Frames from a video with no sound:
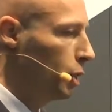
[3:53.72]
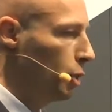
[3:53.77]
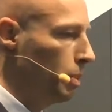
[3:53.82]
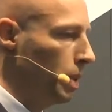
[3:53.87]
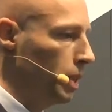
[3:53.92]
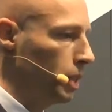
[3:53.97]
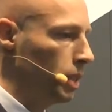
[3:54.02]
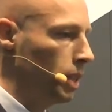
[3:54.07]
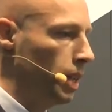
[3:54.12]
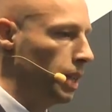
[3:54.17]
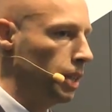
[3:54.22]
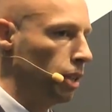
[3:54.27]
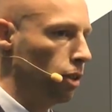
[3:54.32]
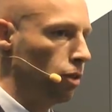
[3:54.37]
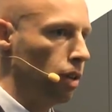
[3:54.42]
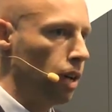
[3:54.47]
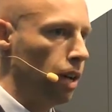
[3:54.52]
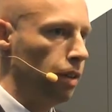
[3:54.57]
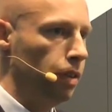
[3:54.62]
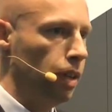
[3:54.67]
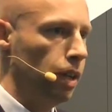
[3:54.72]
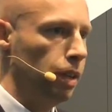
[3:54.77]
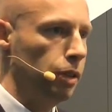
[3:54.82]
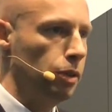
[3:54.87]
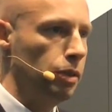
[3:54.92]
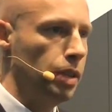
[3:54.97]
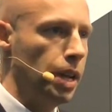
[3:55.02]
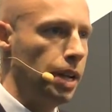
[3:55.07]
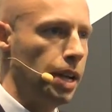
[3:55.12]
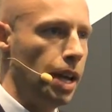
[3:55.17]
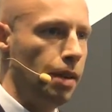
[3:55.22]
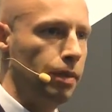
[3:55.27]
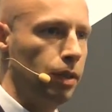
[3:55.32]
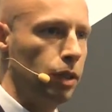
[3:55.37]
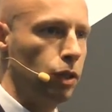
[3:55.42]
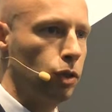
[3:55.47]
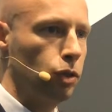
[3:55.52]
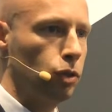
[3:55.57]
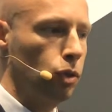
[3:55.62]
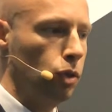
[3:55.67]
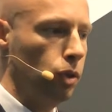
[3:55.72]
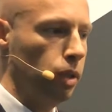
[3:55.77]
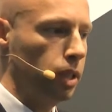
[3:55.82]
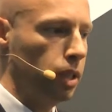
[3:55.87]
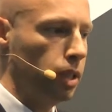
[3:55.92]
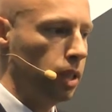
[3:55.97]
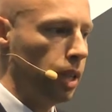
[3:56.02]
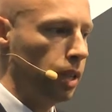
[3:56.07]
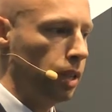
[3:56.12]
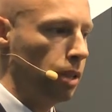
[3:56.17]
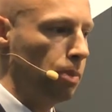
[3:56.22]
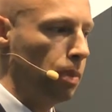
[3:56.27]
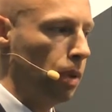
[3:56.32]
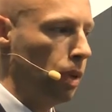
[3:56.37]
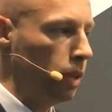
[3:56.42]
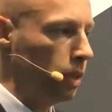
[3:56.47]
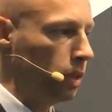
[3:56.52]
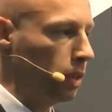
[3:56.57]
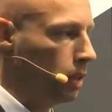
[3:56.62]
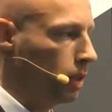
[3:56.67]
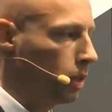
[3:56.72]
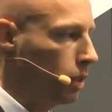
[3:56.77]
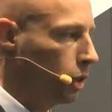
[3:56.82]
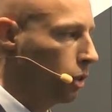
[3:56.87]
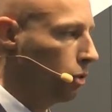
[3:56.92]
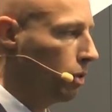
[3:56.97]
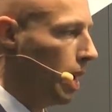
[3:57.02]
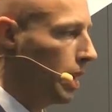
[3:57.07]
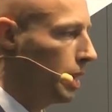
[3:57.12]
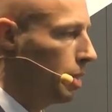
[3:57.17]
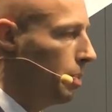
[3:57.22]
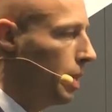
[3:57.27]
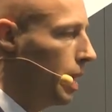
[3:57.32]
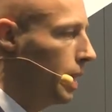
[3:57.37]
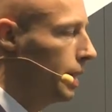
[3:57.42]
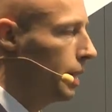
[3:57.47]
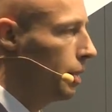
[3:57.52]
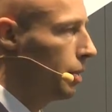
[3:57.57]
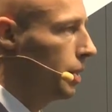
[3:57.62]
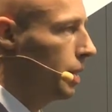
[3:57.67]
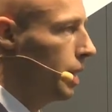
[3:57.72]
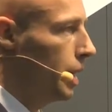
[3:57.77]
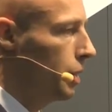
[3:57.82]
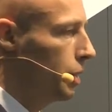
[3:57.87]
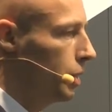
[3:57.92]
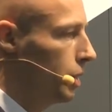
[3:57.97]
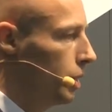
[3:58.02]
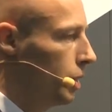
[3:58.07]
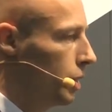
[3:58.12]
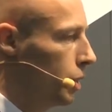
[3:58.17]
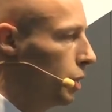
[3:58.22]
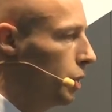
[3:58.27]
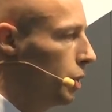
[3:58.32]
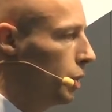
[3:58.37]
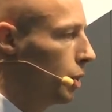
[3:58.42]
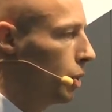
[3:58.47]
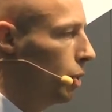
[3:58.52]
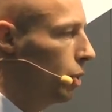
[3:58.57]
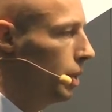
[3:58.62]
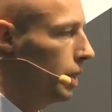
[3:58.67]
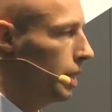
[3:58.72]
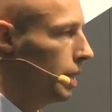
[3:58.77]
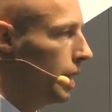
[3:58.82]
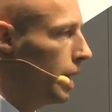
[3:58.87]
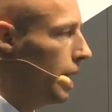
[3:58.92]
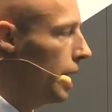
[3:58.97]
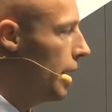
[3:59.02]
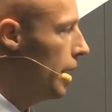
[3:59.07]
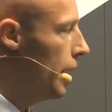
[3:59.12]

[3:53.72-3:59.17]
So much like the cryovial, you then have a straw inside the box surrounded by liquid nitrogen. So you're cooling the